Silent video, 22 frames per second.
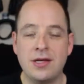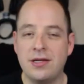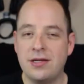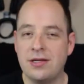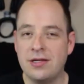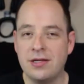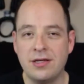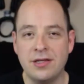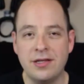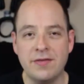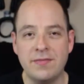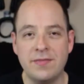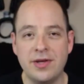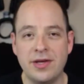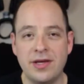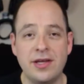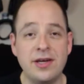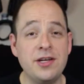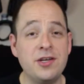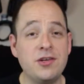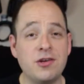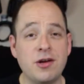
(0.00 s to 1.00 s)
Didn't give me
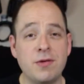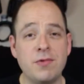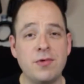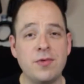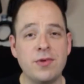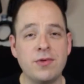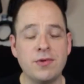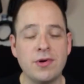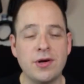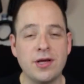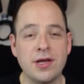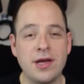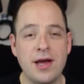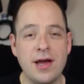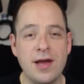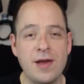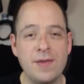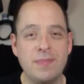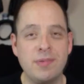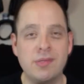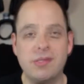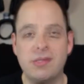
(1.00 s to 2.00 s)
any trouble with running
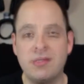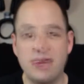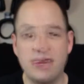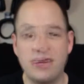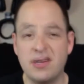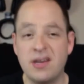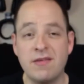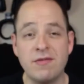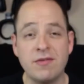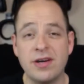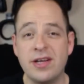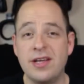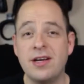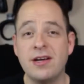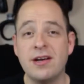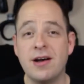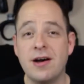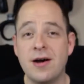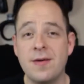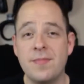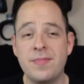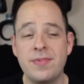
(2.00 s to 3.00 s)
apps. It never heated
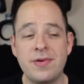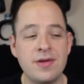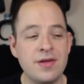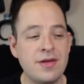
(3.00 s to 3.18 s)
up.